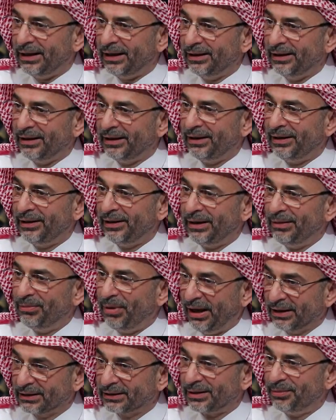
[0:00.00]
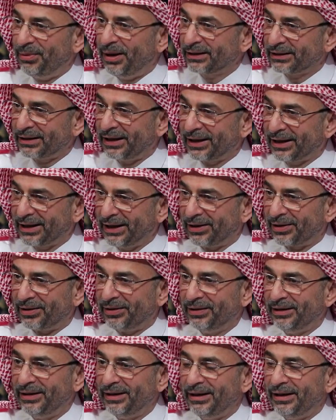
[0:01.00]
the last station in this
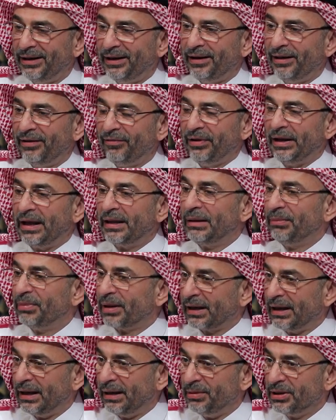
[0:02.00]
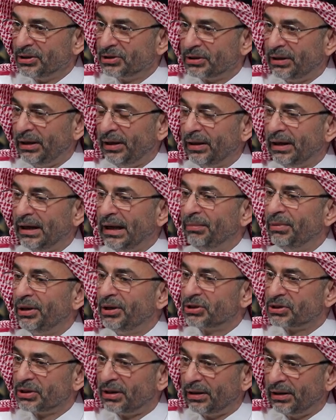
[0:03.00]
program. We hope, Allah willing,
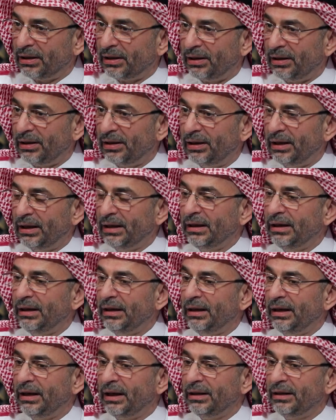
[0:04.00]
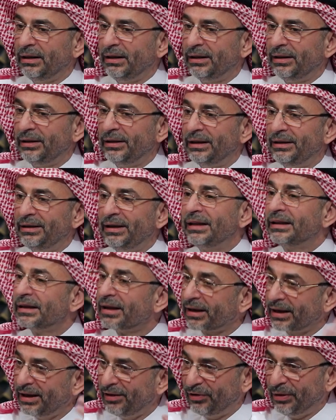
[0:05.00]
to meet again in many
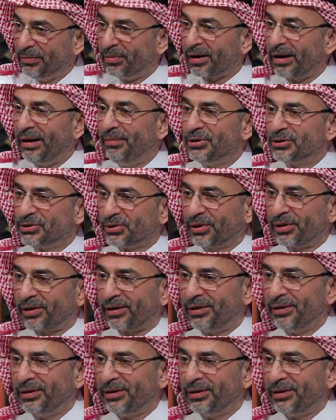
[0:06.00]
other programs.